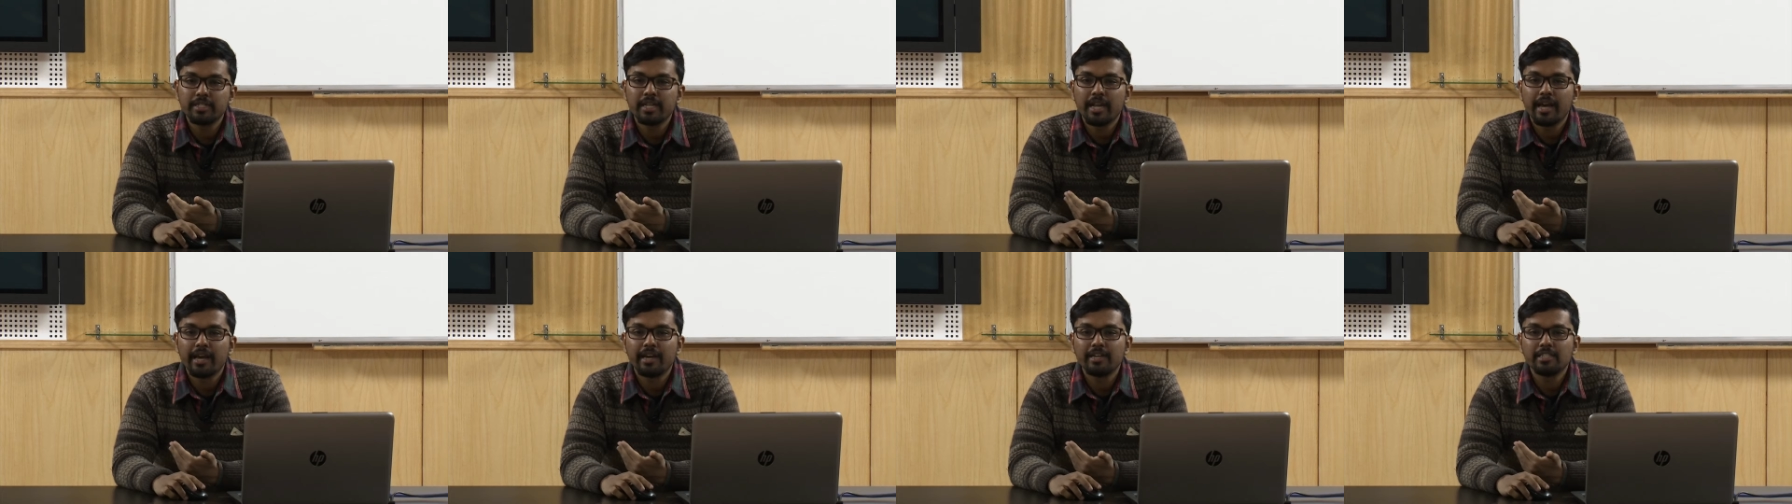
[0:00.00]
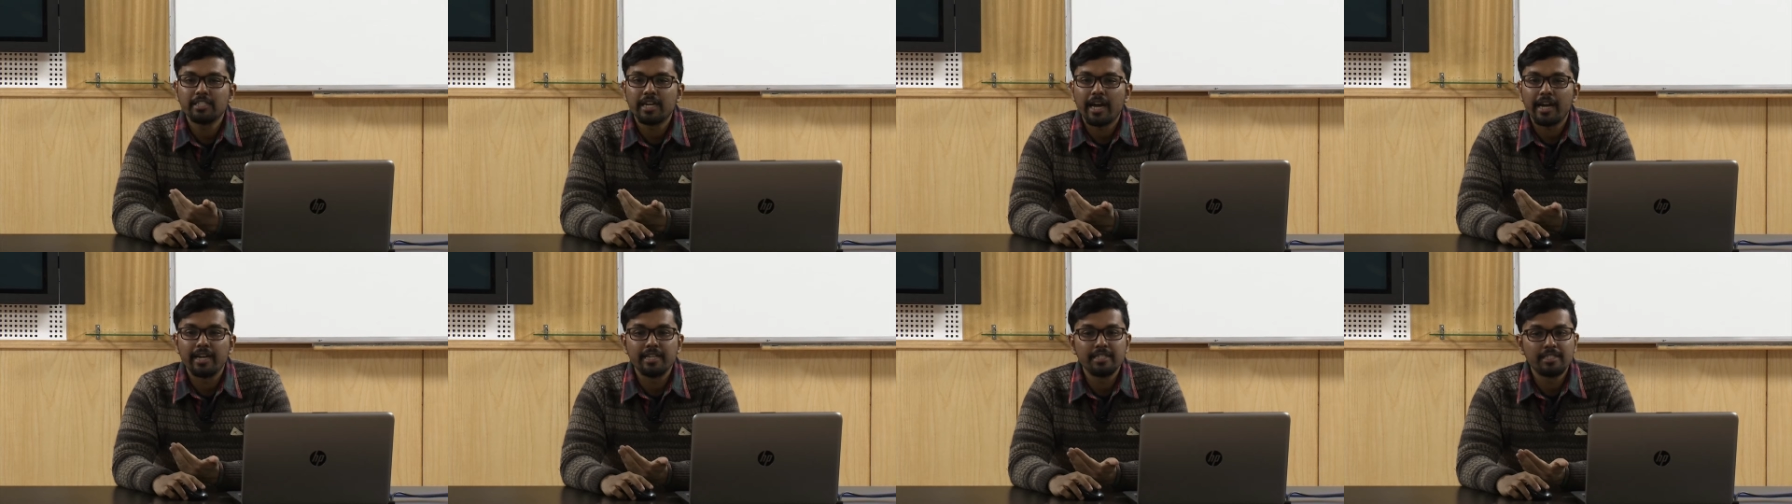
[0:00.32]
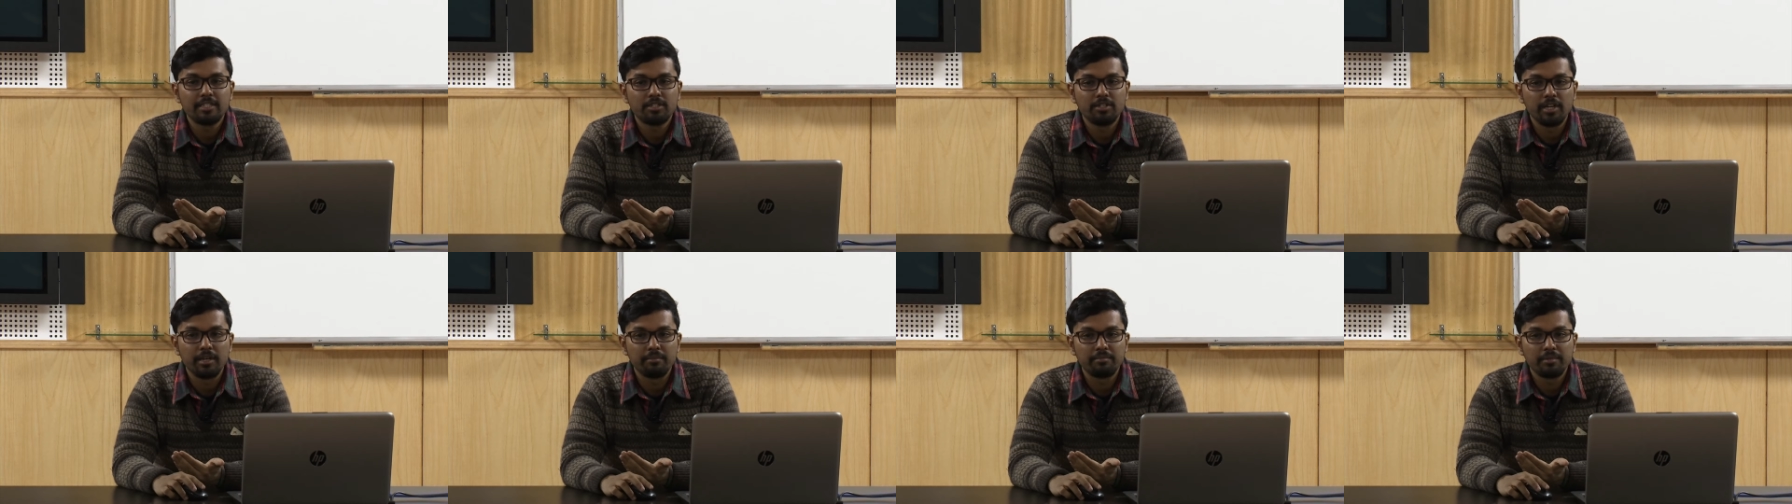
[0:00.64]
like a Chinese
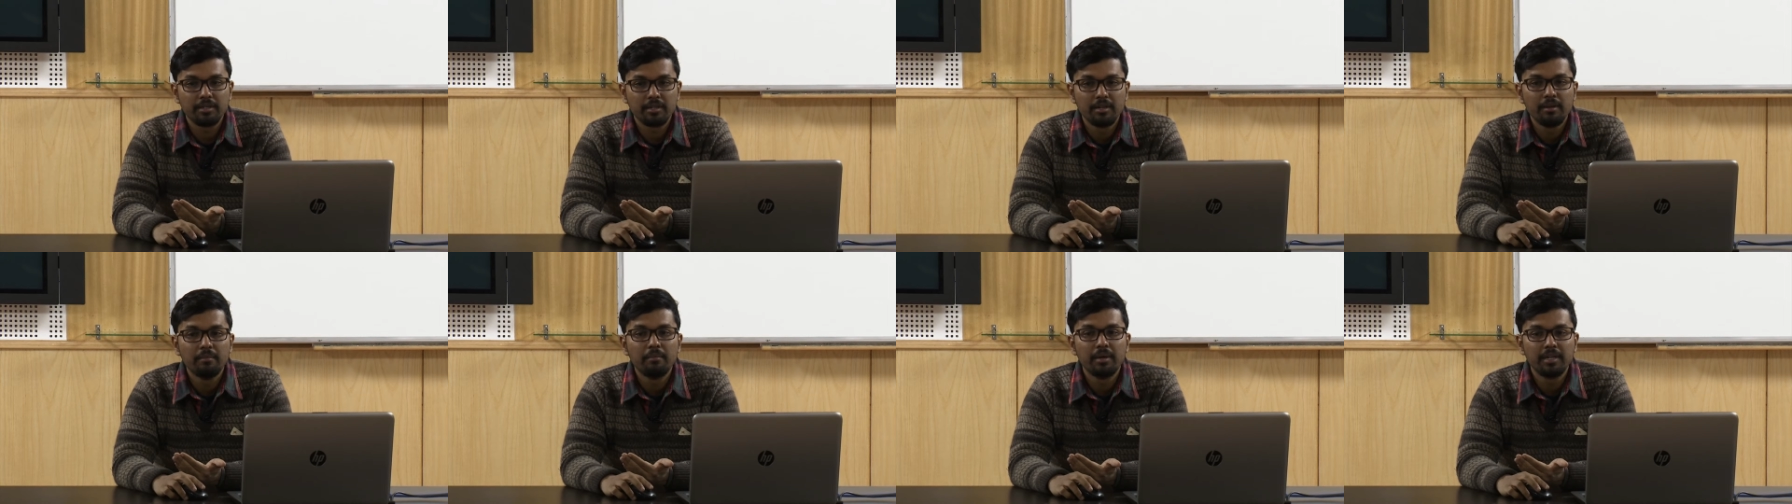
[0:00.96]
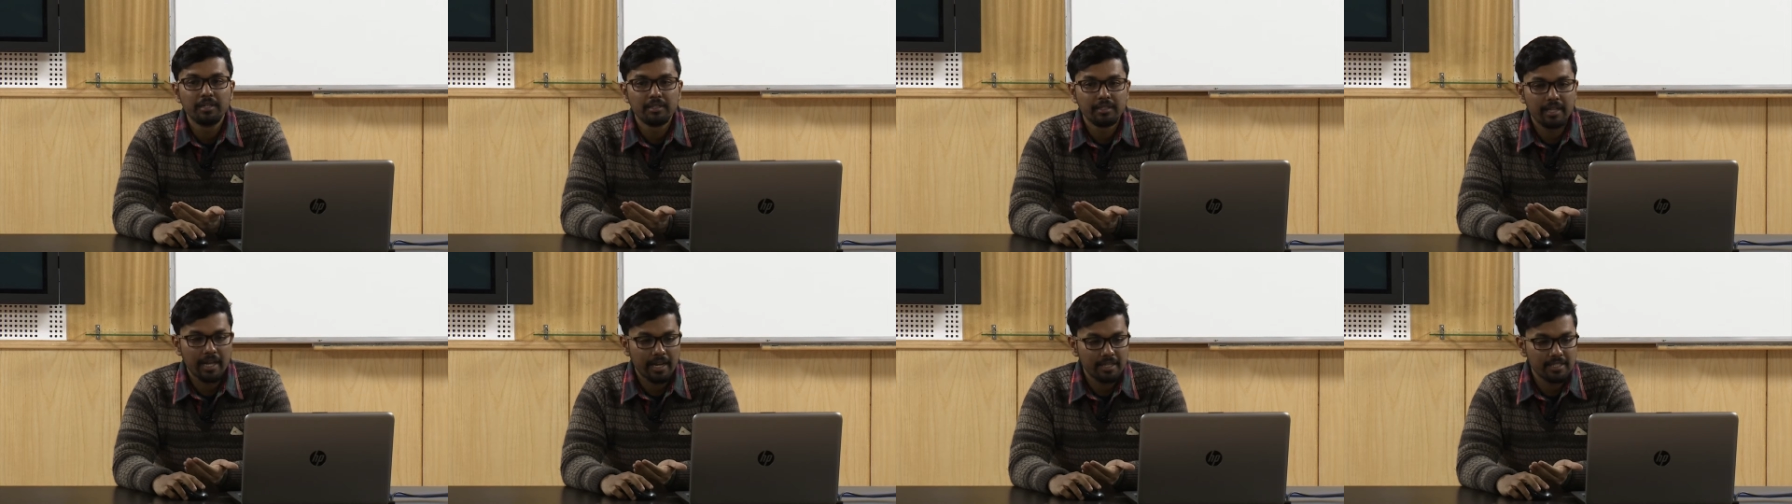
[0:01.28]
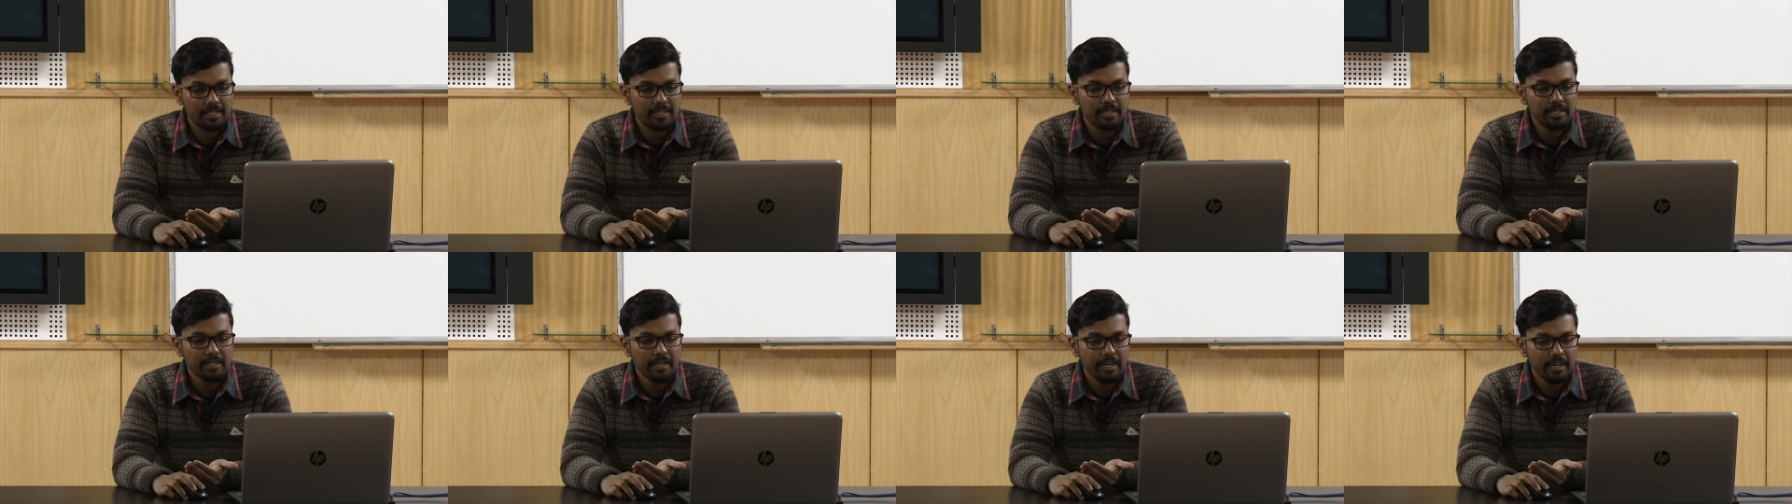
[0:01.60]
script, but
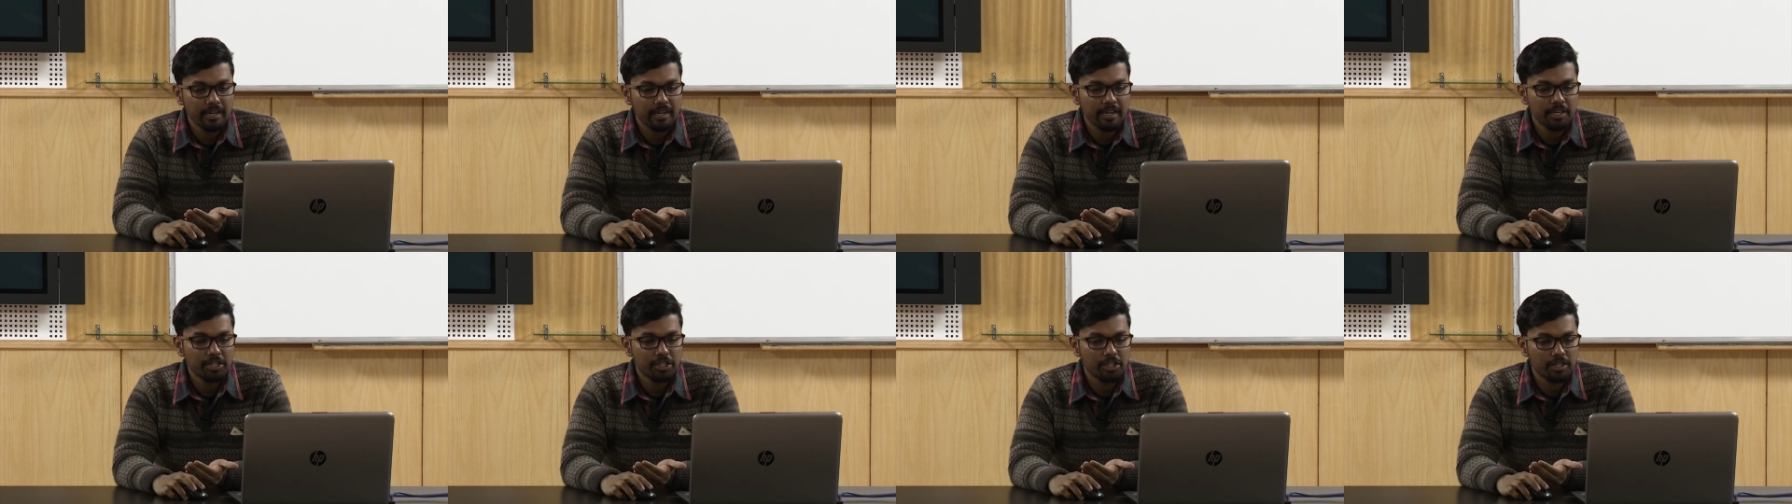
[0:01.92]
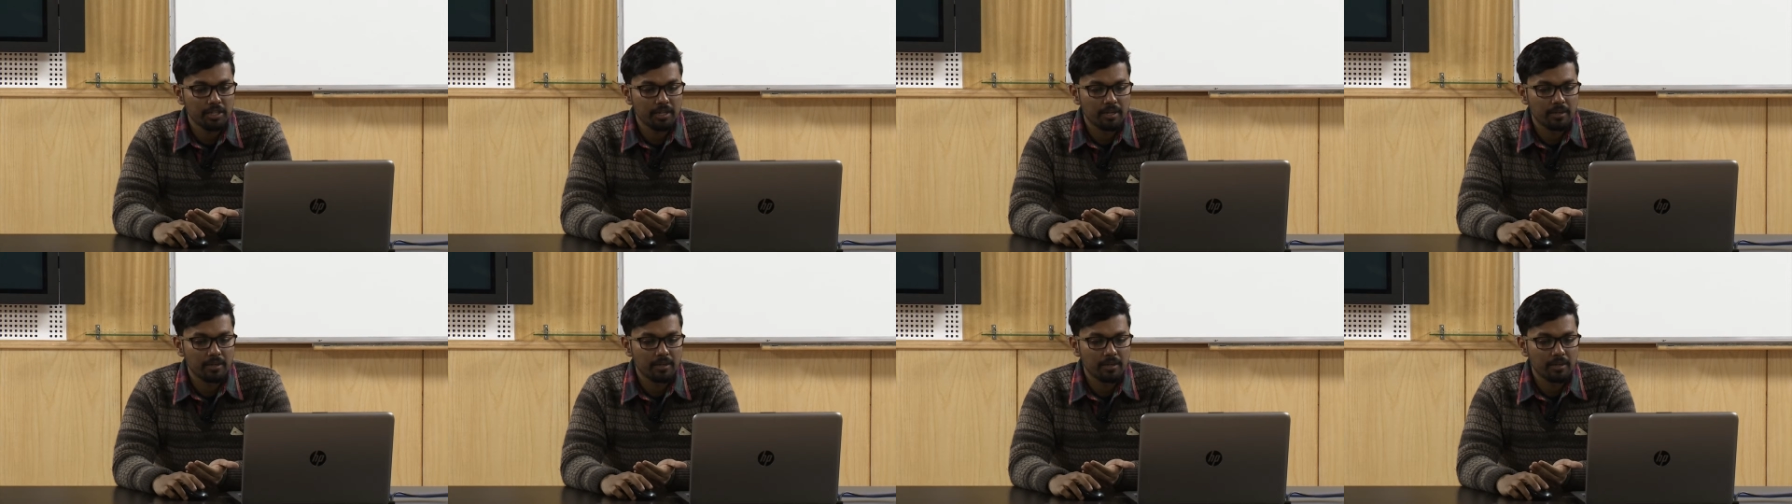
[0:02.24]
that's an English